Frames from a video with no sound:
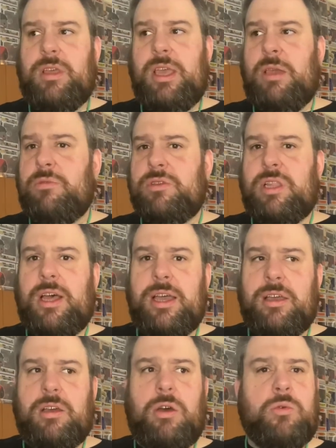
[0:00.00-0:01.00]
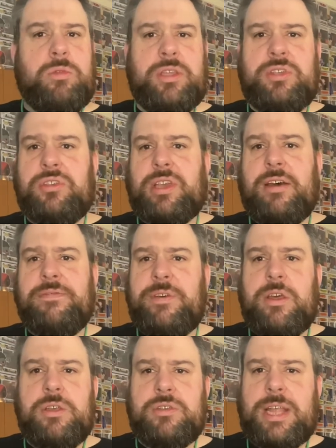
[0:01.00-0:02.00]
It was like, oh, this is our
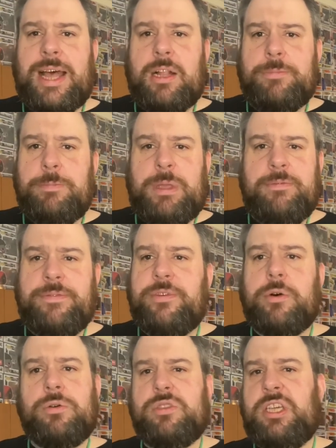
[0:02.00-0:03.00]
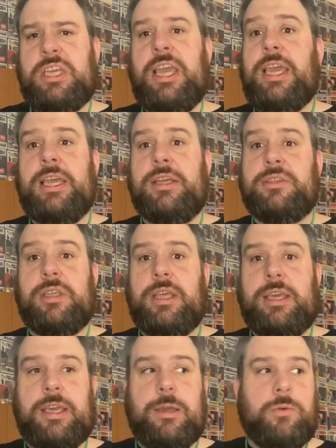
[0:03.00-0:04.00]
first album in forty years, I
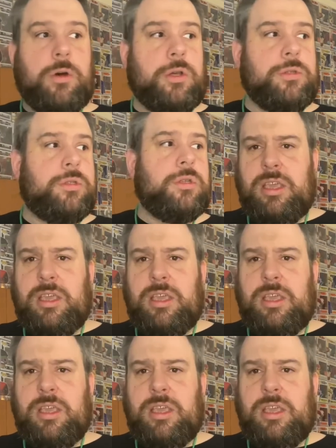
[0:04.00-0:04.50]
think it was.